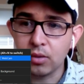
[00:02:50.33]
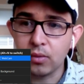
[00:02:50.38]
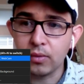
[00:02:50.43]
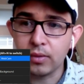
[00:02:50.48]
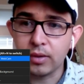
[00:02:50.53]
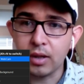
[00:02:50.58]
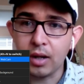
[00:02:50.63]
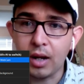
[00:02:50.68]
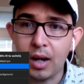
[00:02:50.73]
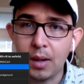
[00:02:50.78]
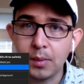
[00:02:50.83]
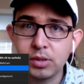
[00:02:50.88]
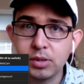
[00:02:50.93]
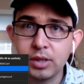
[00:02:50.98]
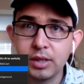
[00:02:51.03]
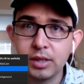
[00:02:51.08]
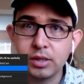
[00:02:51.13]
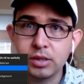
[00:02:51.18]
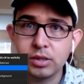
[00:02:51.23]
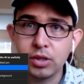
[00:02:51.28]
So the
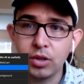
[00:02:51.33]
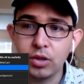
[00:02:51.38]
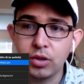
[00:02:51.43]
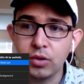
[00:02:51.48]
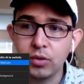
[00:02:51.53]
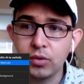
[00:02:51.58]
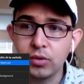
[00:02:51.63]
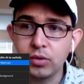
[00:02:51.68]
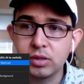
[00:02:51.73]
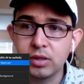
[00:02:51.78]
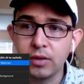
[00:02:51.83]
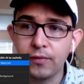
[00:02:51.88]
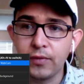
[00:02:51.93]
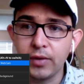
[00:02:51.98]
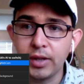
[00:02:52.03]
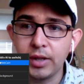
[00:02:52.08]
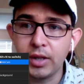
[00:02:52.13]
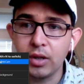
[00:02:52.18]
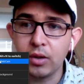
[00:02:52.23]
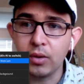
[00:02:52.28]
option is to use the
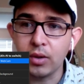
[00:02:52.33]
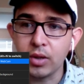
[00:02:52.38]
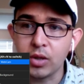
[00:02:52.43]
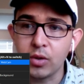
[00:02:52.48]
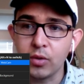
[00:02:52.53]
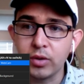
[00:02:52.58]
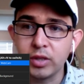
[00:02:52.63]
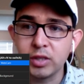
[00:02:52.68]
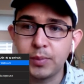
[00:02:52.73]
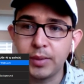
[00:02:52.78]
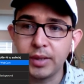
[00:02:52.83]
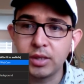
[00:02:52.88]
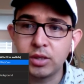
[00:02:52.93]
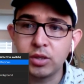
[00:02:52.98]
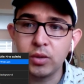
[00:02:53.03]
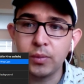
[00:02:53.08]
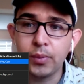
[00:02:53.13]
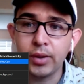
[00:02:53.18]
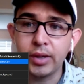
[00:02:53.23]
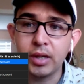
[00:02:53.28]
video
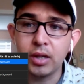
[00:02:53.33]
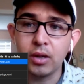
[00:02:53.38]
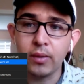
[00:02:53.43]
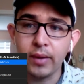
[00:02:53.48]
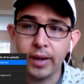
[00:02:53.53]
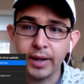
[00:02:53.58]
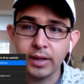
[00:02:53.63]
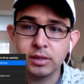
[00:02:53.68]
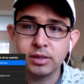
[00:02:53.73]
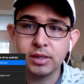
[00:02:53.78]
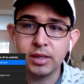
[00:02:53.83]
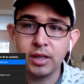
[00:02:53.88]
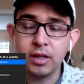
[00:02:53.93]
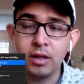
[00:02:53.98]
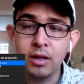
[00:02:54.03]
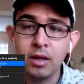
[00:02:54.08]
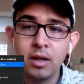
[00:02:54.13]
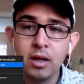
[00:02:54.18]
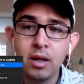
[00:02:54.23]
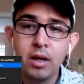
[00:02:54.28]
USB 2.0
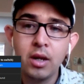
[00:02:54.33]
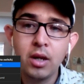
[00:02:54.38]
HD